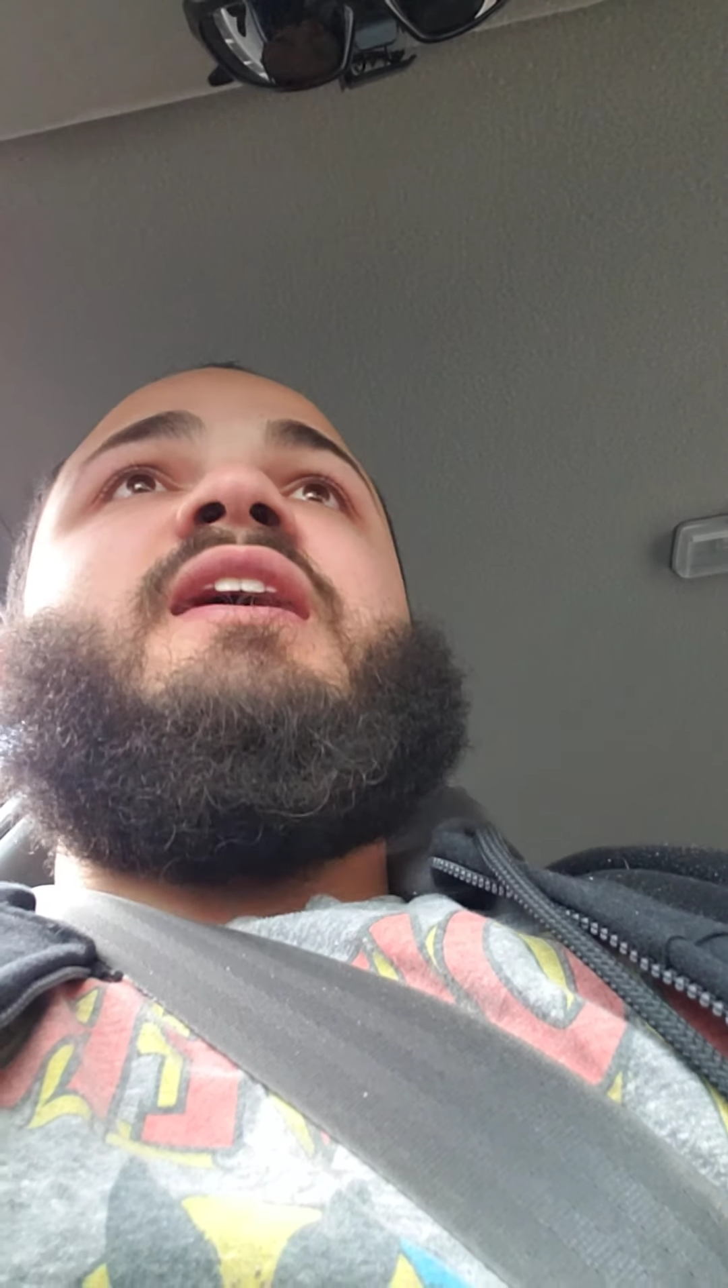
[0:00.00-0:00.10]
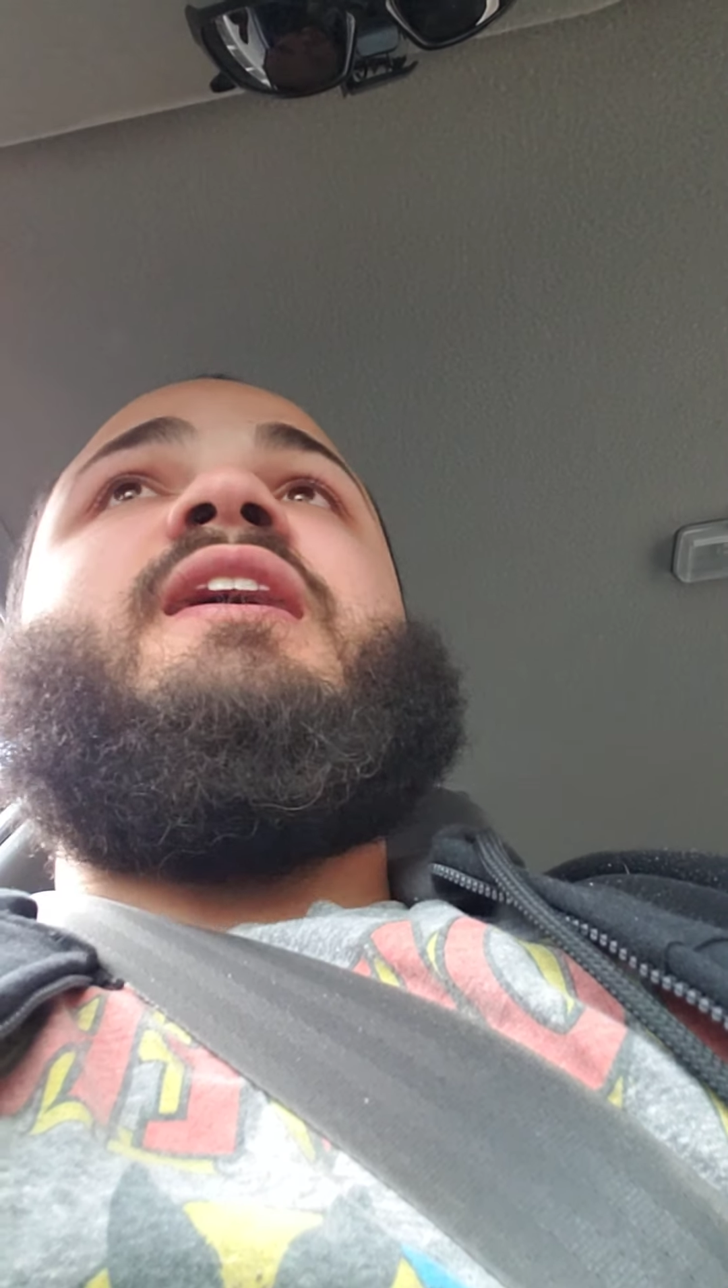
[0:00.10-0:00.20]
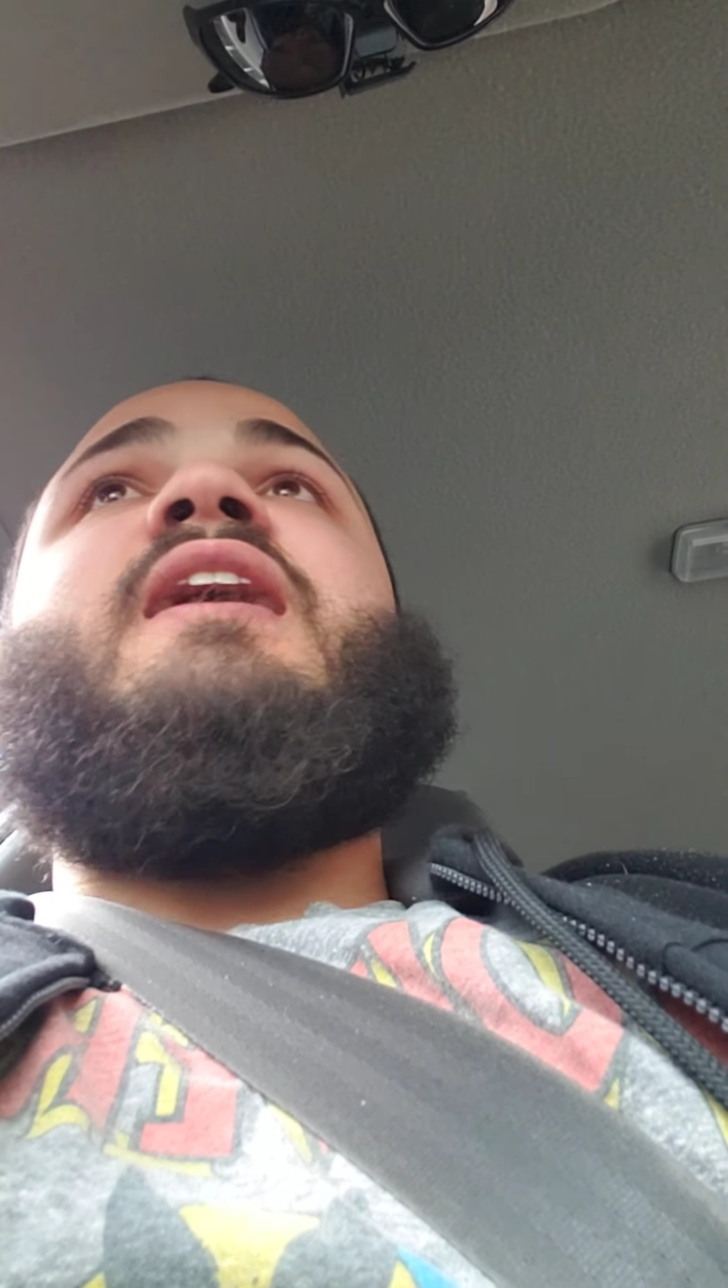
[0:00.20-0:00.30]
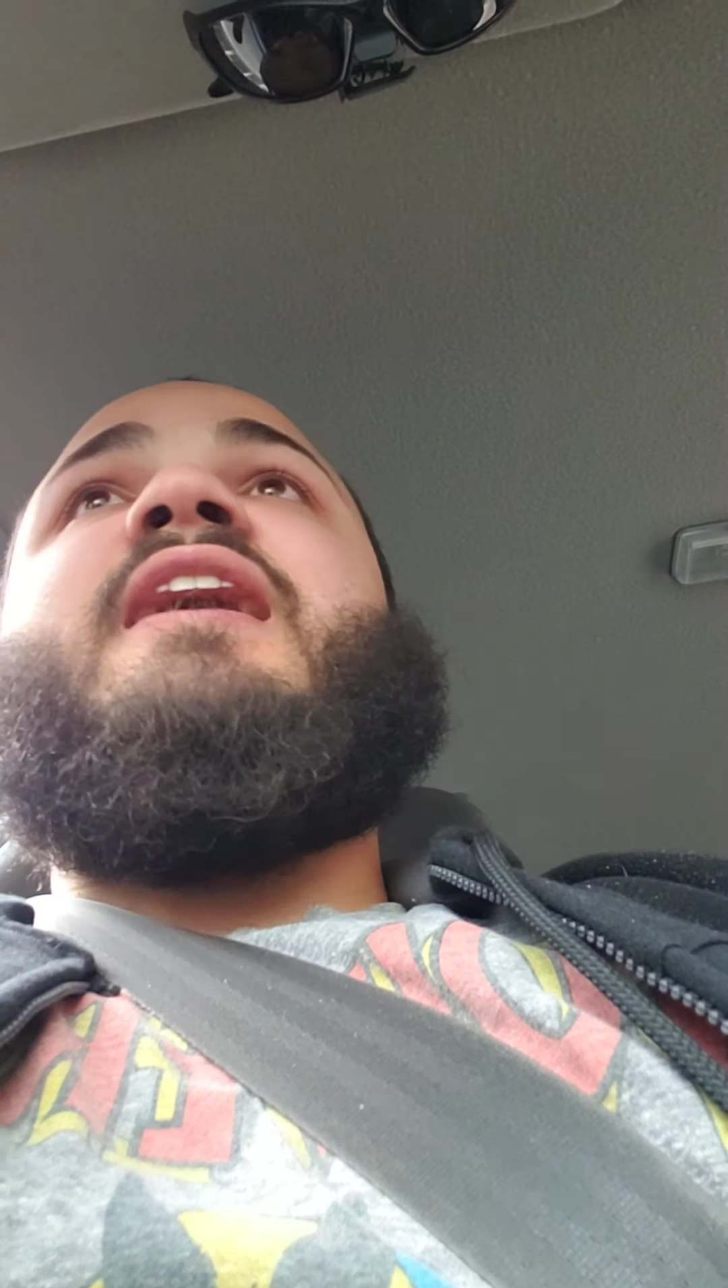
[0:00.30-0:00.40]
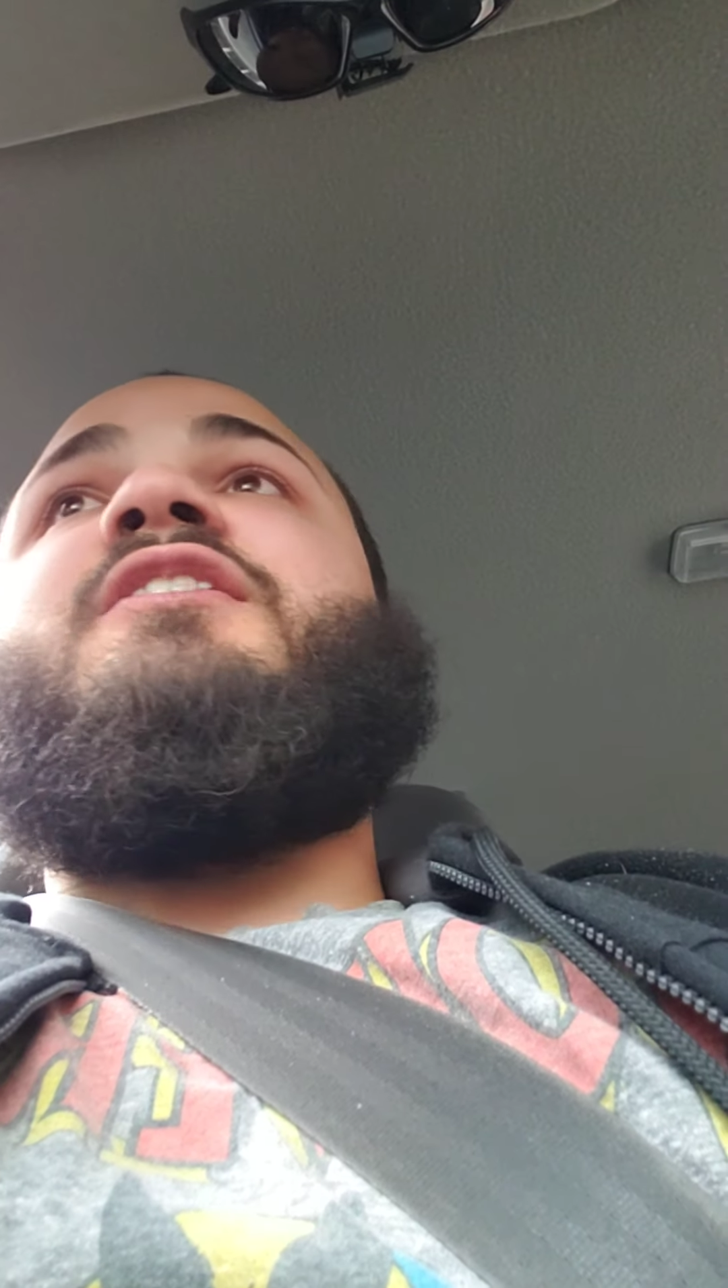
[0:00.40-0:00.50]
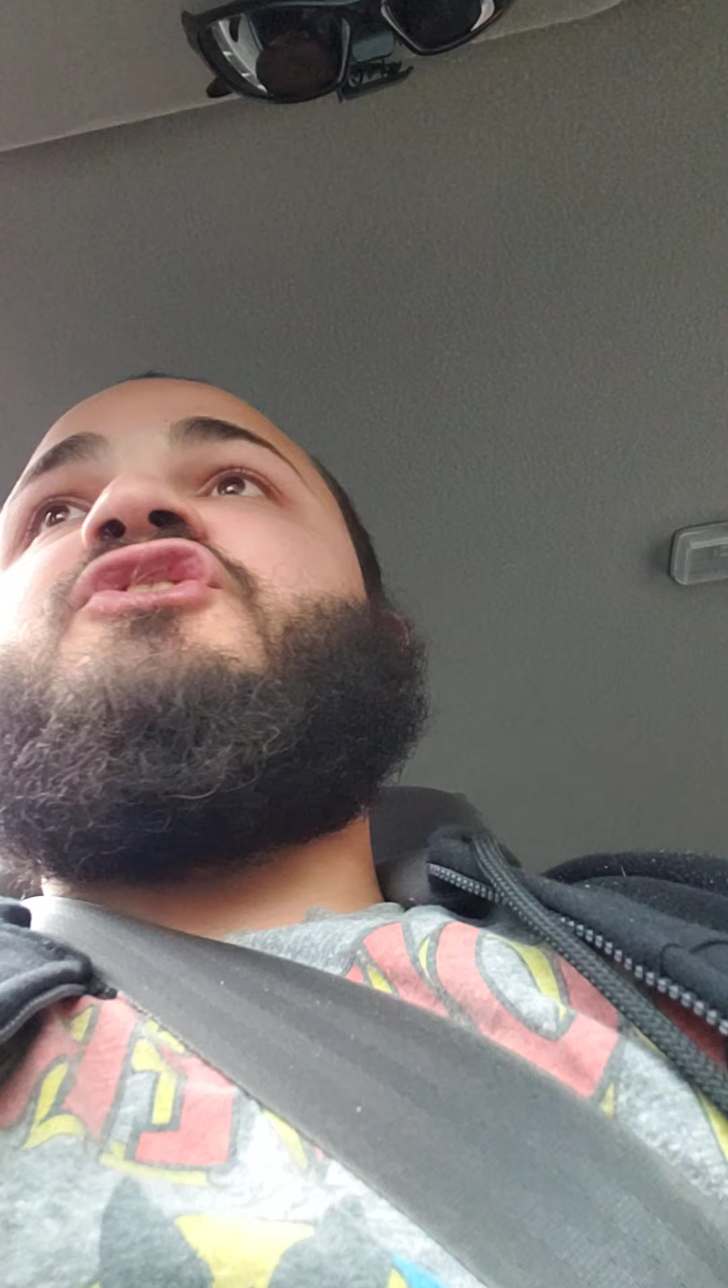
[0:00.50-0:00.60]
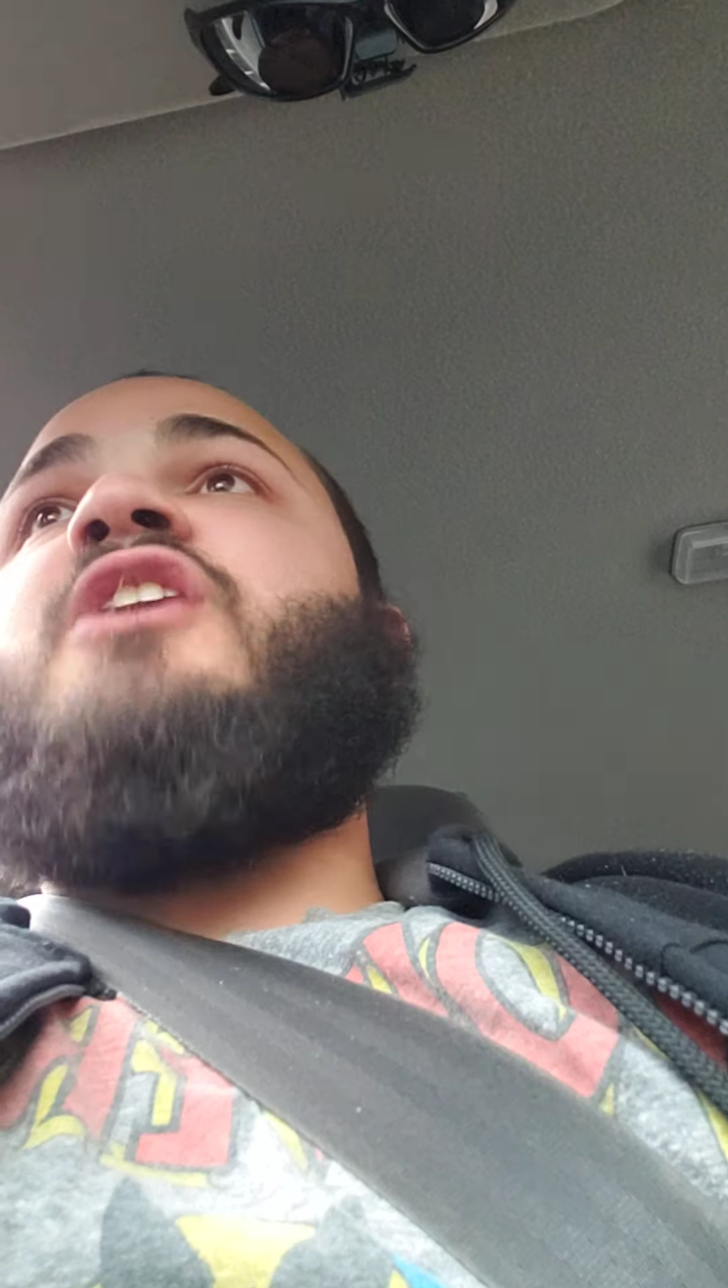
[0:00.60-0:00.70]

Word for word: and I could